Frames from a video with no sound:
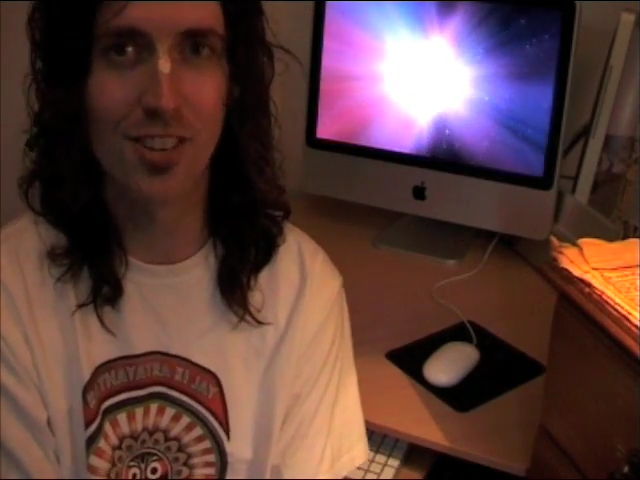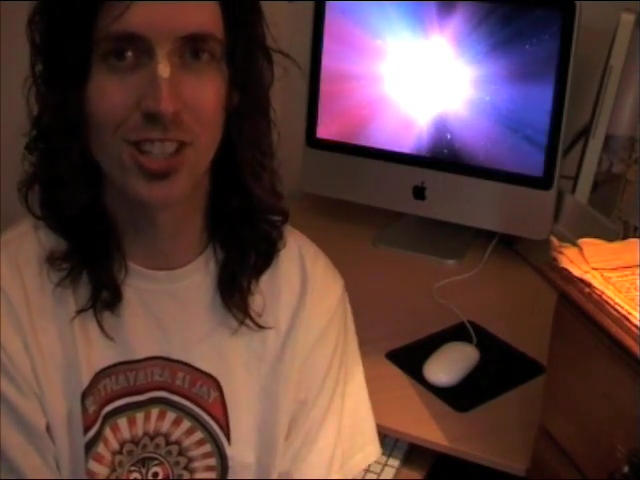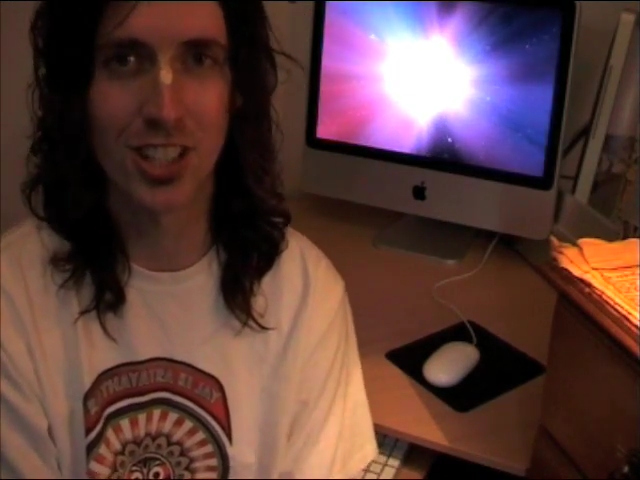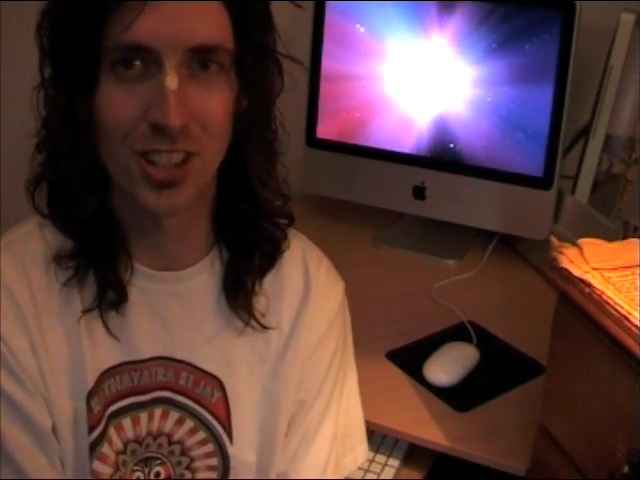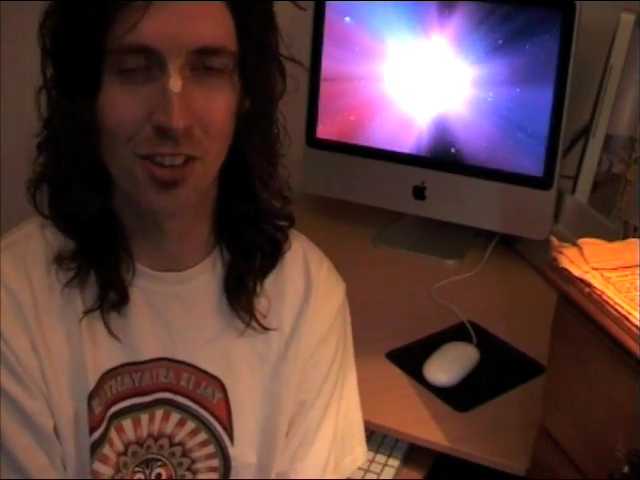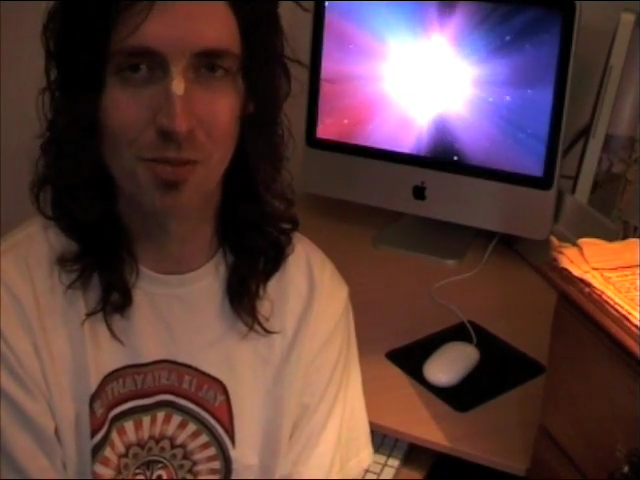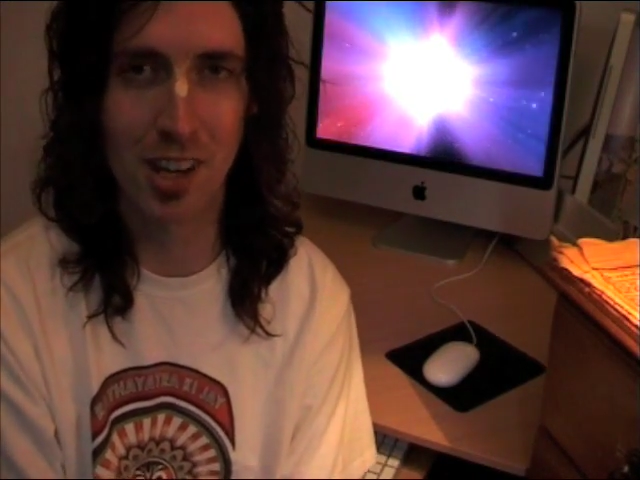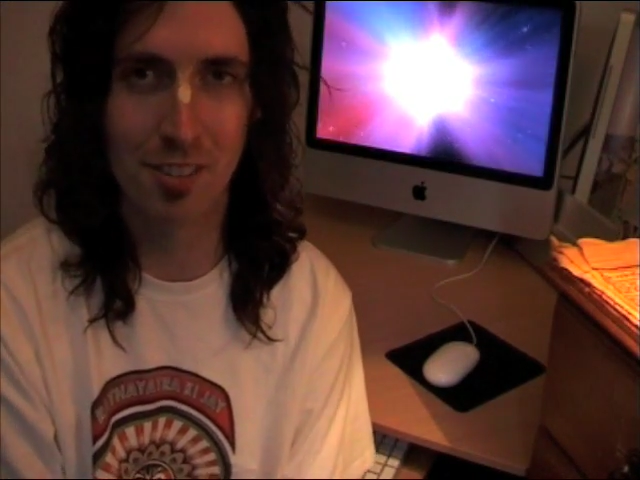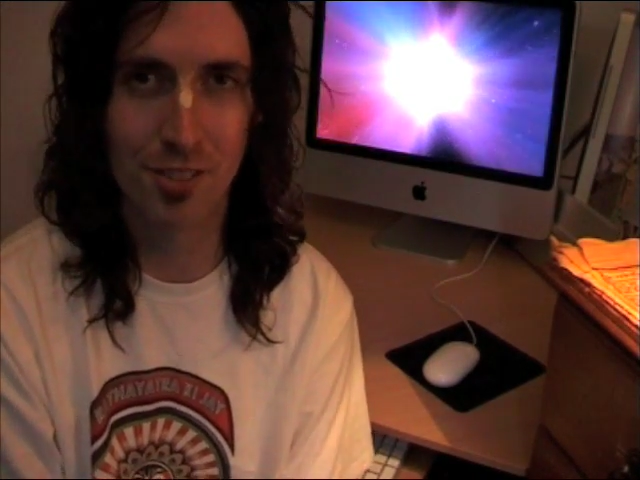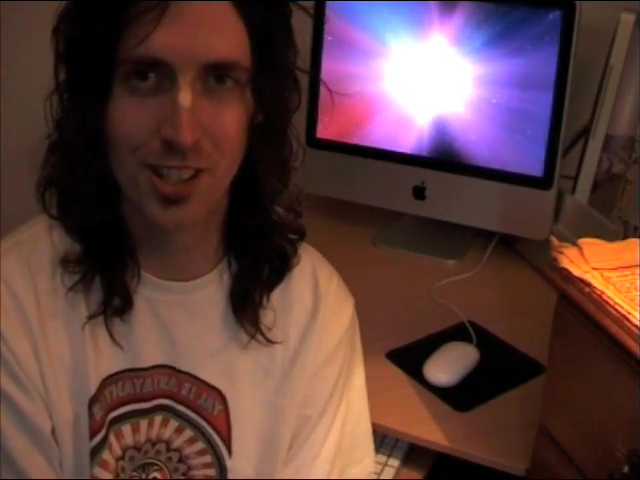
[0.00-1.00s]
version of
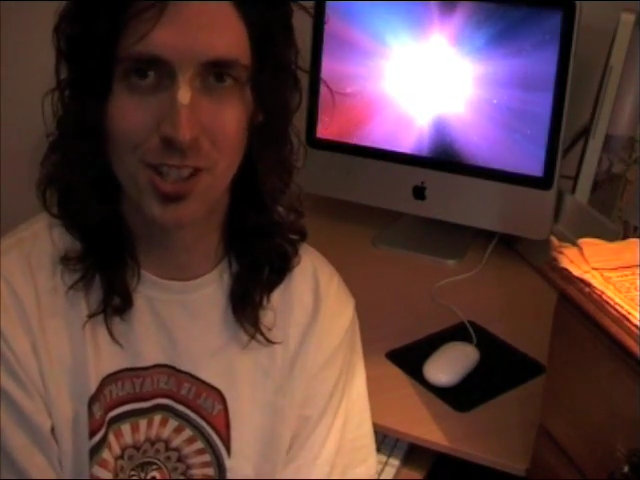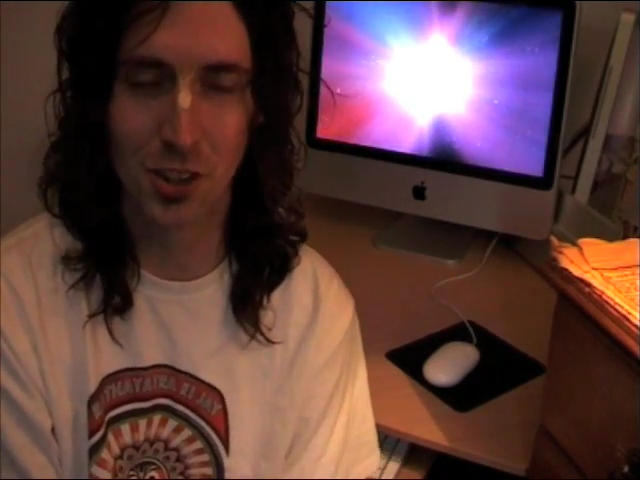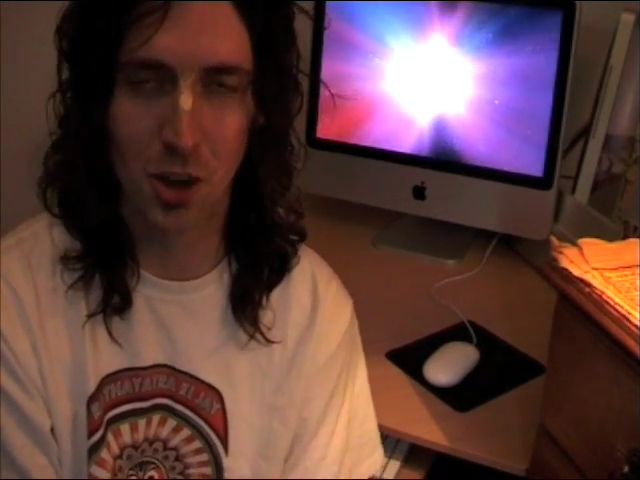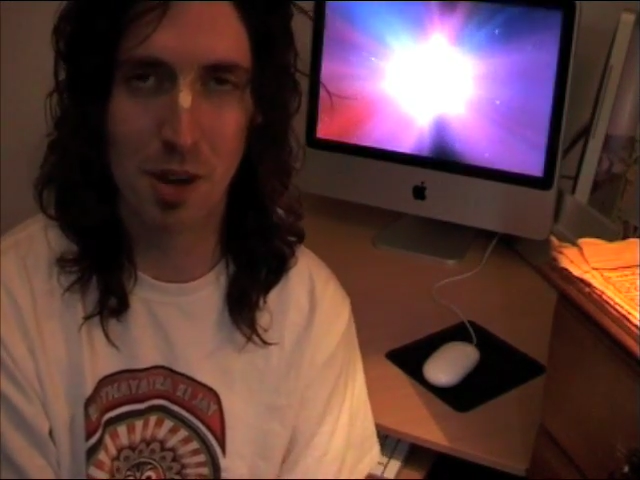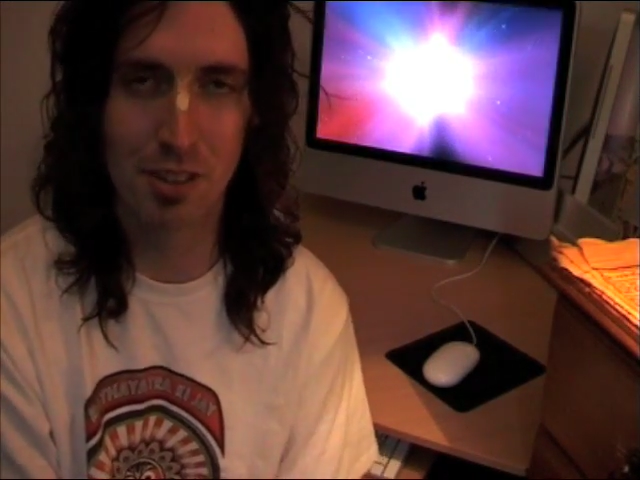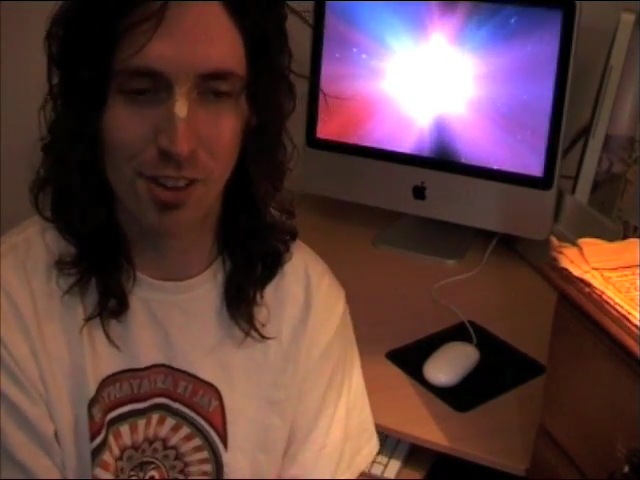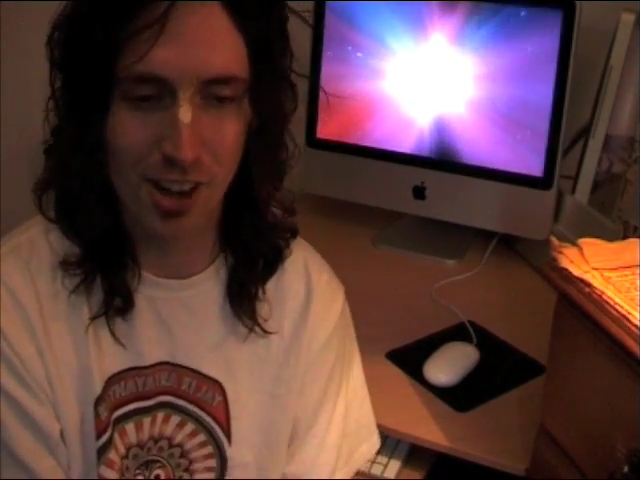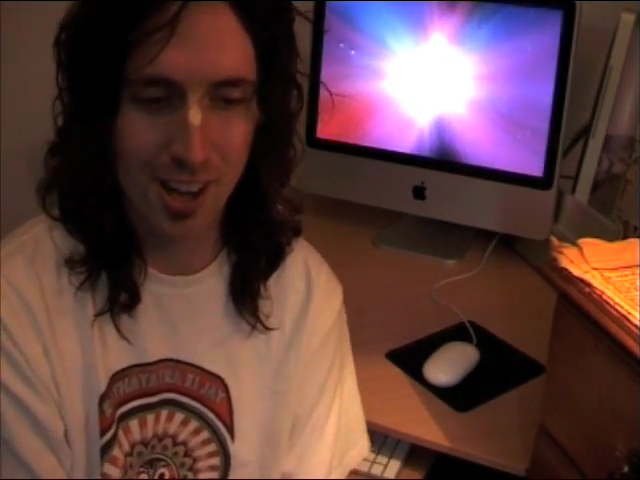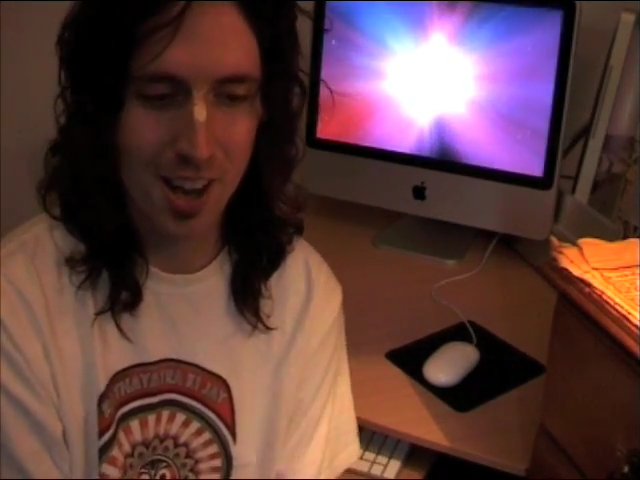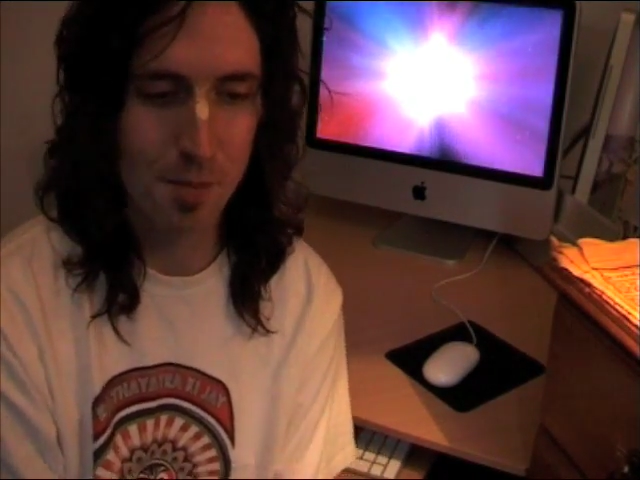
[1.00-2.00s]
my Confused.com
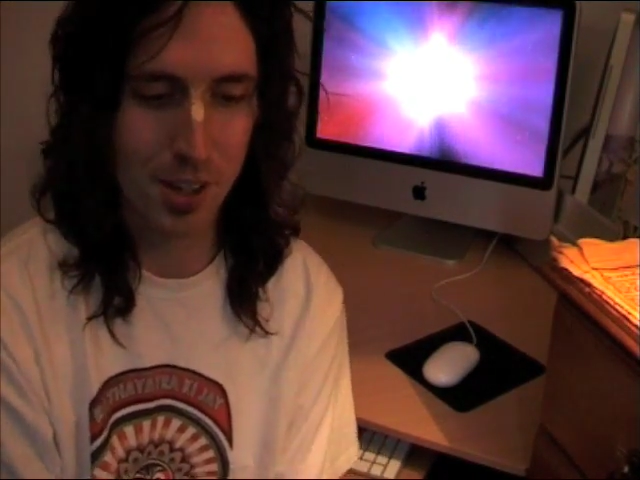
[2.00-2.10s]
advert,